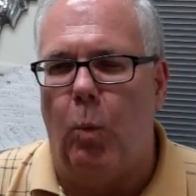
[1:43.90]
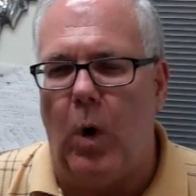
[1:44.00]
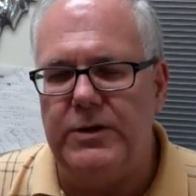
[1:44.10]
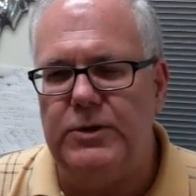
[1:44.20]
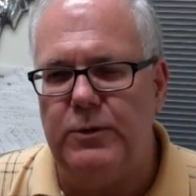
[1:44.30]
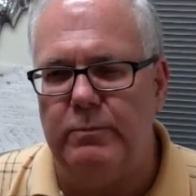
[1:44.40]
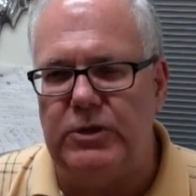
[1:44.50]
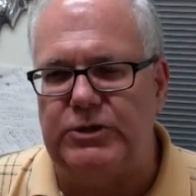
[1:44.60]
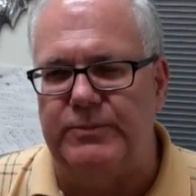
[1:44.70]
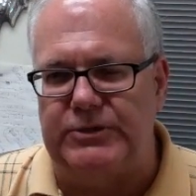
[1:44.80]
What do the
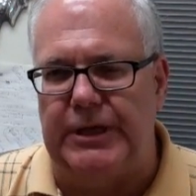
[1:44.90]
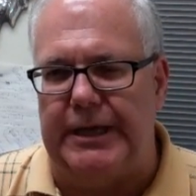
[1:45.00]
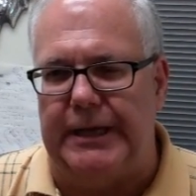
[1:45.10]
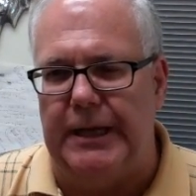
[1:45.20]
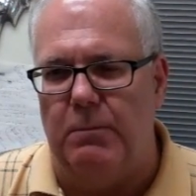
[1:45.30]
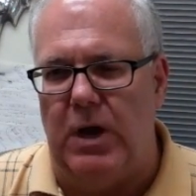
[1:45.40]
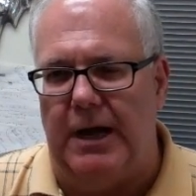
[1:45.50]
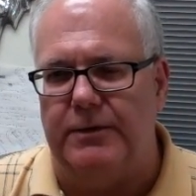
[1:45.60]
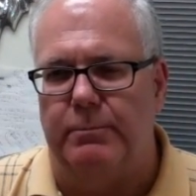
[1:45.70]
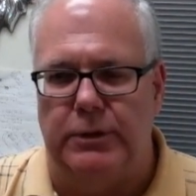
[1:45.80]
bishops say
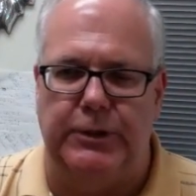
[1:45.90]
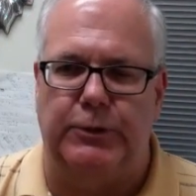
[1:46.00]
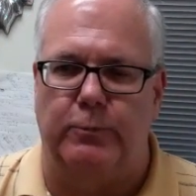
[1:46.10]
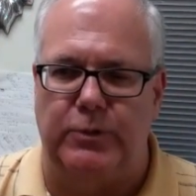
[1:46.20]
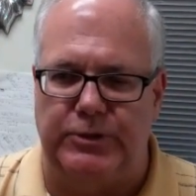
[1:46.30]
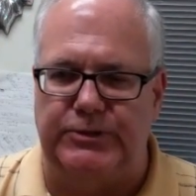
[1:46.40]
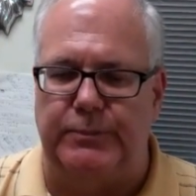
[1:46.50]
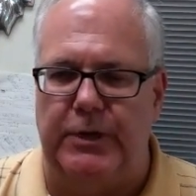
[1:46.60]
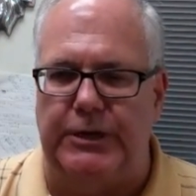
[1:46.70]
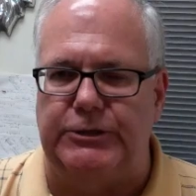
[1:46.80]
about political
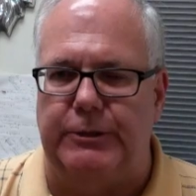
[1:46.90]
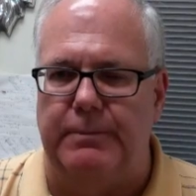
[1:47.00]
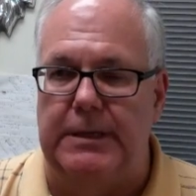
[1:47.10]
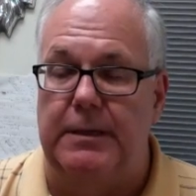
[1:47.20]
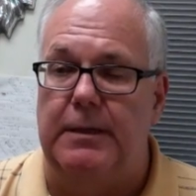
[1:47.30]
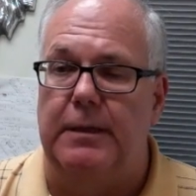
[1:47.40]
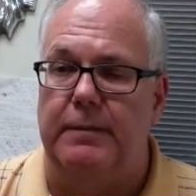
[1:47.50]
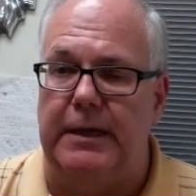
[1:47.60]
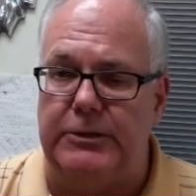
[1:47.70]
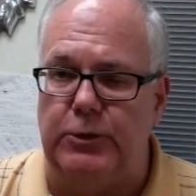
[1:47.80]
participation?
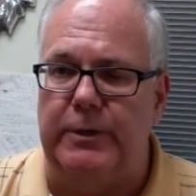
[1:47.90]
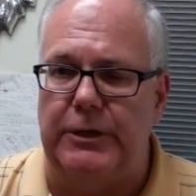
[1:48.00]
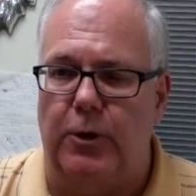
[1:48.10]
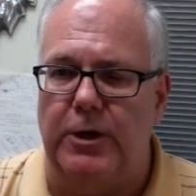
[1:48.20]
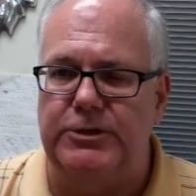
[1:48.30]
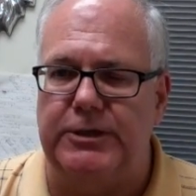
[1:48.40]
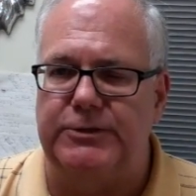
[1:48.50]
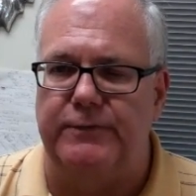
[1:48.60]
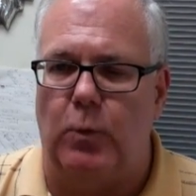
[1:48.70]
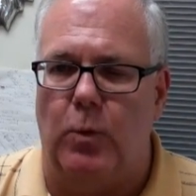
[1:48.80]
They do encourage
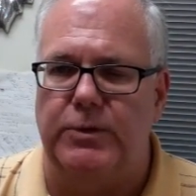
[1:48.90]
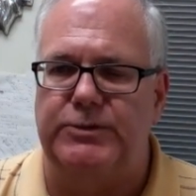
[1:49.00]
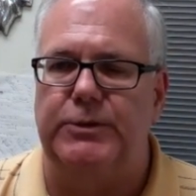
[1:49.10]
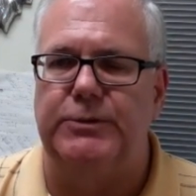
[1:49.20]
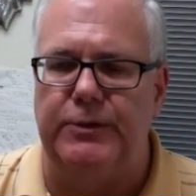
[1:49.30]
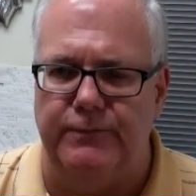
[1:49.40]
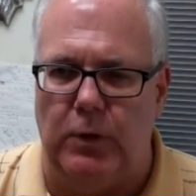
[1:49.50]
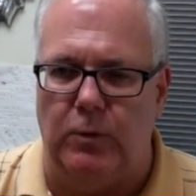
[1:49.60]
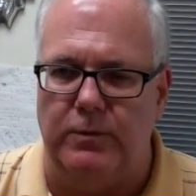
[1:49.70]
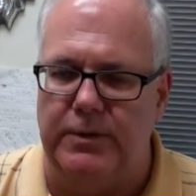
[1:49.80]
us, of course, to
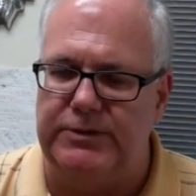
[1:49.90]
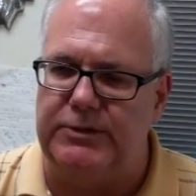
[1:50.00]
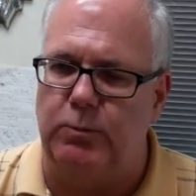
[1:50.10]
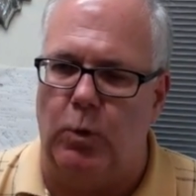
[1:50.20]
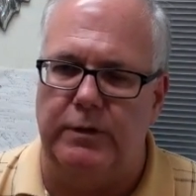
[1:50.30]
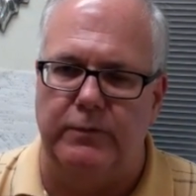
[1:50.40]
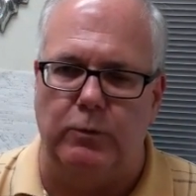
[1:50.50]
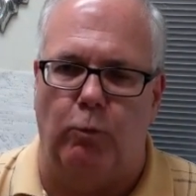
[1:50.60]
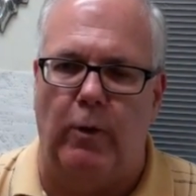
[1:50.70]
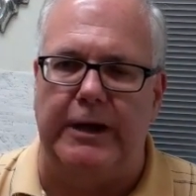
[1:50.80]
vote. This is one of the
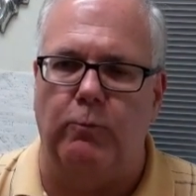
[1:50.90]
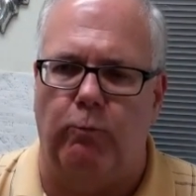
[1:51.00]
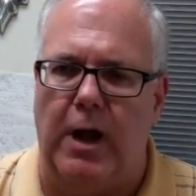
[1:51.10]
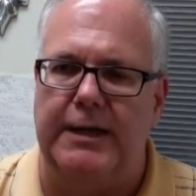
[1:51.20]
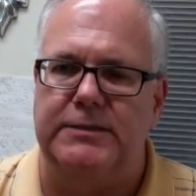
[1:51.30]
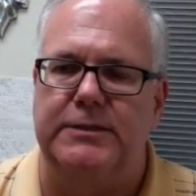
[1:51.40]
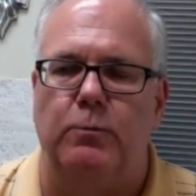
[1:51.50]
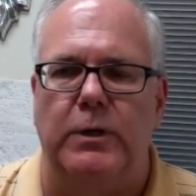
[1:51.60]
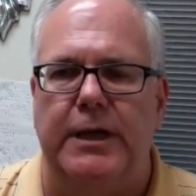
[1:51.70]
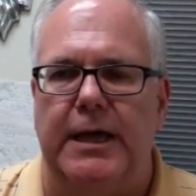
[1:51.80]
great rights
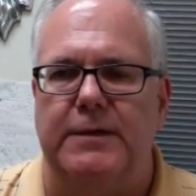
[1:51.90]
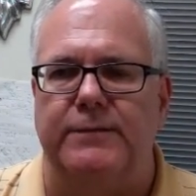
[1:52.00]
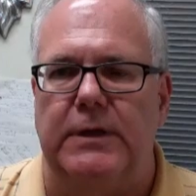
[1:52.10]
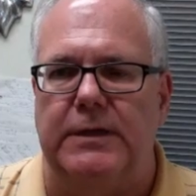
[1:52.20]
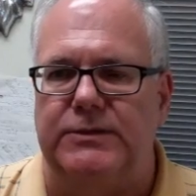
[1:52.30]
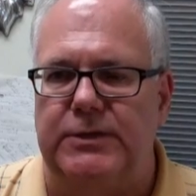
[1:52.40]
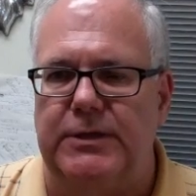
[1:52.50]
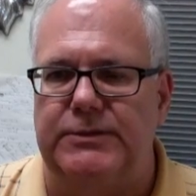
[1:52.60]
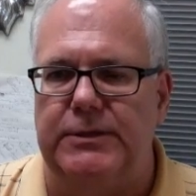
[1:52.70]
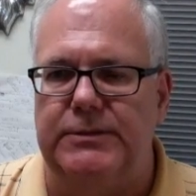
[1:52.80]
that we have as
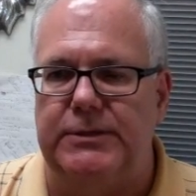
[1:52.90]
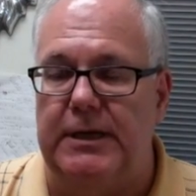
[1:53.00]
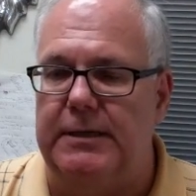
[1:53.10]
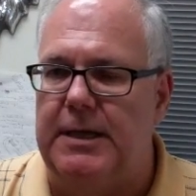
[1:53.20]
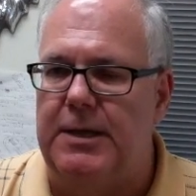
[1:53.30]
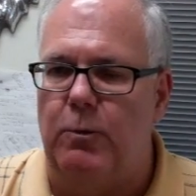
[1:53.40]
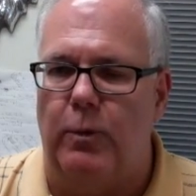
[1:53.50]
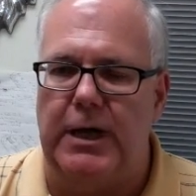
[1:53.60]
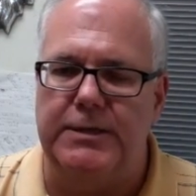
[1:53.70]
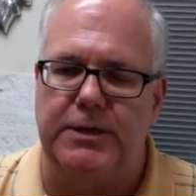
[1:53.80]
citizens, and
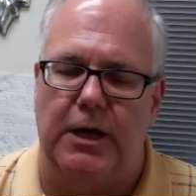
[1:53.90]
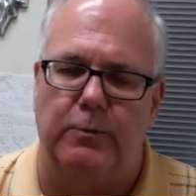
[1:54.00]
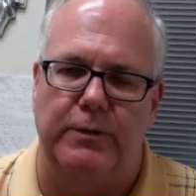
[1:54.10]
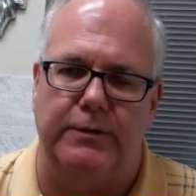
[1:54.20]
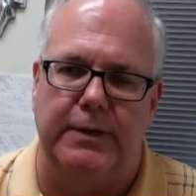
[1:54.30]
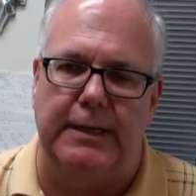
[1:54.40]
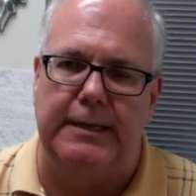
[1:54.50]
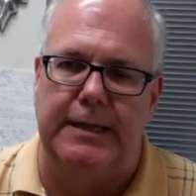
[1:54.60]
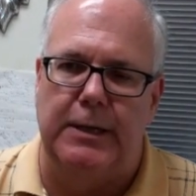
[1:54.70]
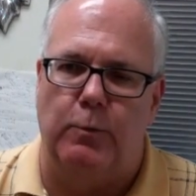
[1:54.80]
when I talk with uh,
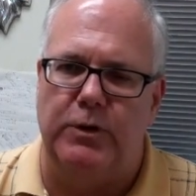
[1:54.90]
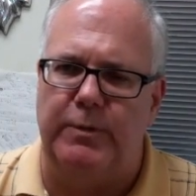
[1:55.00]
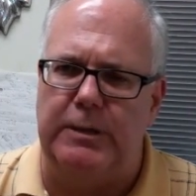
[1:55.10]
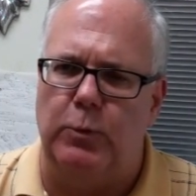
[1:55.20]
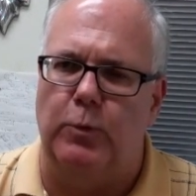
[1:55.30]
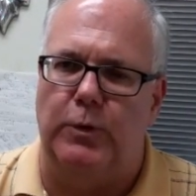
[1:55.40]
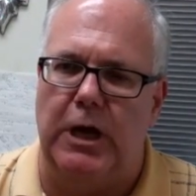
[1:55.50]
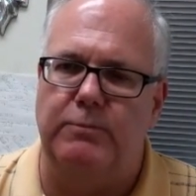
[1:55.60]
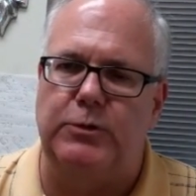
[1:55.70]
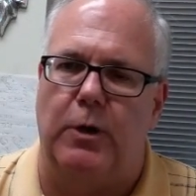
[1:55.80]
with people who
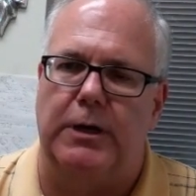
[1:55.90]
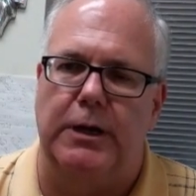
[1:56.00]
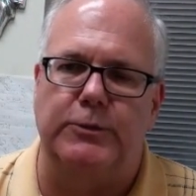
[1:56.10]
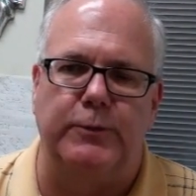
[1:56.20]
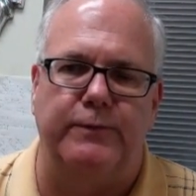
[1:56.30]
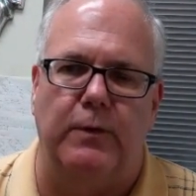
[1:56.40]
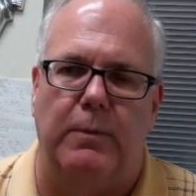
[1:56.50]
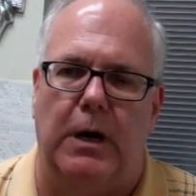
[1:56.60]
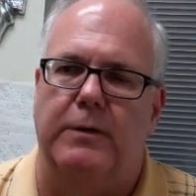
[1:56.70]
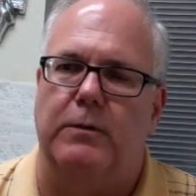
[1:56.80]
come to our country
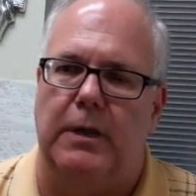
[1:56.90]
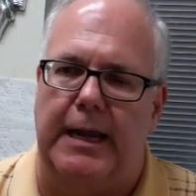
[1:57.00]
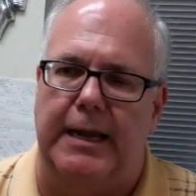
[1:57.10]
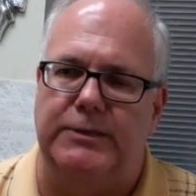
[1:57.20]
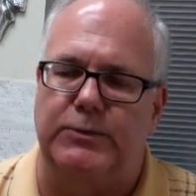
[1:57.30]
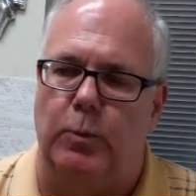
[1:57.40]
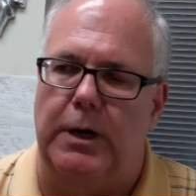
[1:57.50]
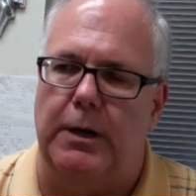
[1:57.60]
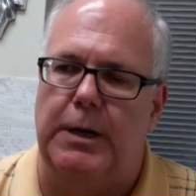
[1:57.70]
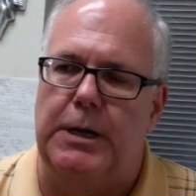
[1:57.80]
from other lands
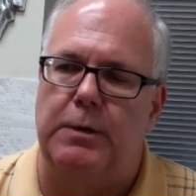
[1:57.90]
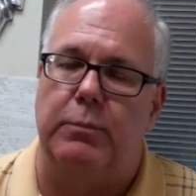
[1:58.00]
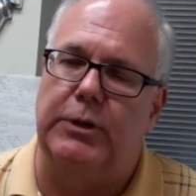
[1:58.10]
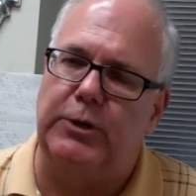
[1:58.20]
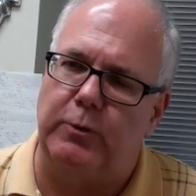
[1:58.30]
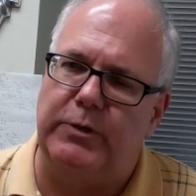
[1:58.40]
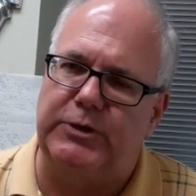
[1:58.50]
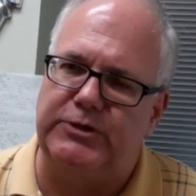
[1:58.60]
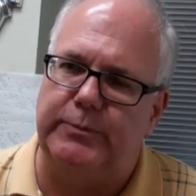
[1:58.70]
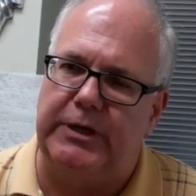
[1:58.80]
where political
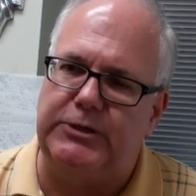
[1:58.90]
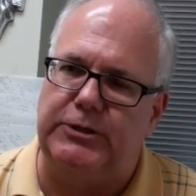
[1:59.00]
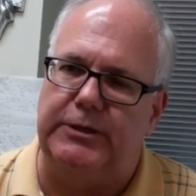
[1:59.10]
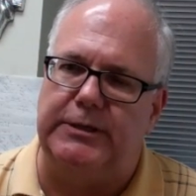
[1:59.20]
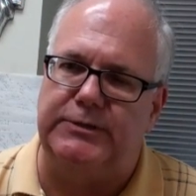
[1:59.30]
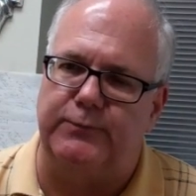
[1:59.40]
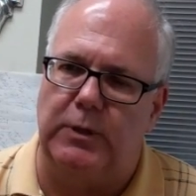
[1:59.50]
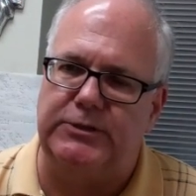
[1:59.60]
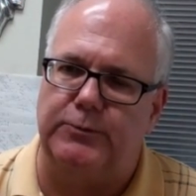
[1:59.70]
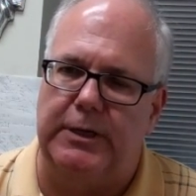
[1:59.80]
participation is
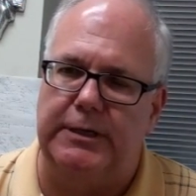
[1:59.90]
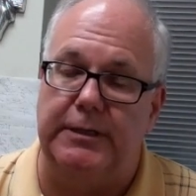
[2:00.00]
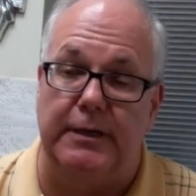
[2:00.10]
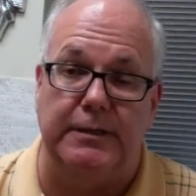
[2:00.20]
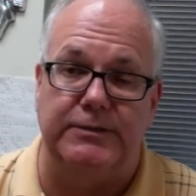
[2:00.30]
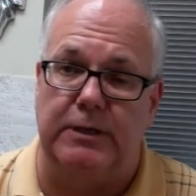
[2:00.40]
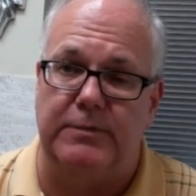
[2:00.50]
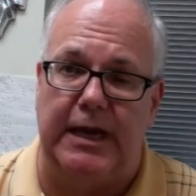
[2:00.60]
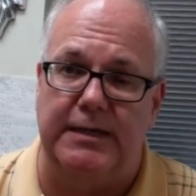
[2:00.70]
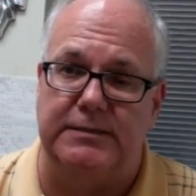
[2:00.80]
frustrated and in
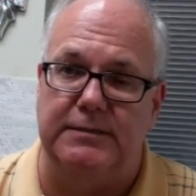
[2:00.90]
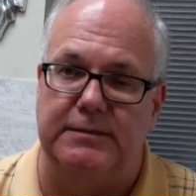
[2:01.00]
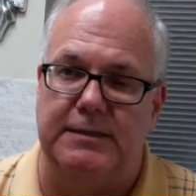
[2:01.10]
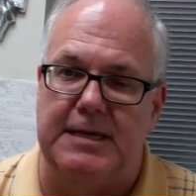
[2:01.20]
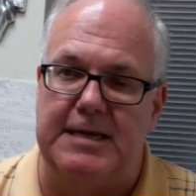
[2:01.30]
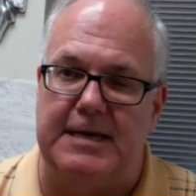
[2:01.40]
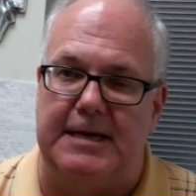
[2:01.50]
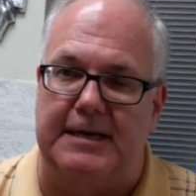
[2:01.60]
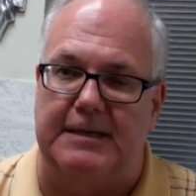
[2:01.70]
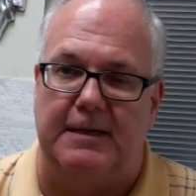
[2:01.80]
some cases
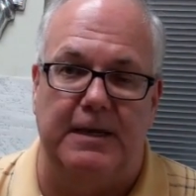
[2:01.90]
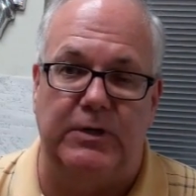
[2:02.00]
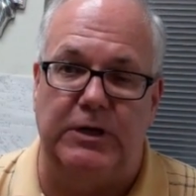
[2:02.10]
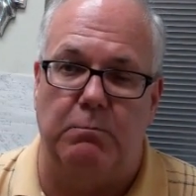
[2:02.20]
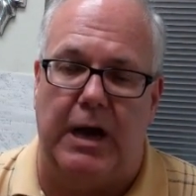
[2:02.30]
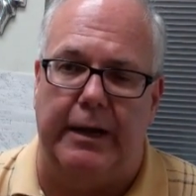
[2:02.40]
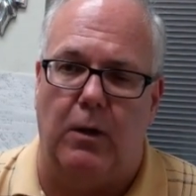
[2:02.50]
uh, limited by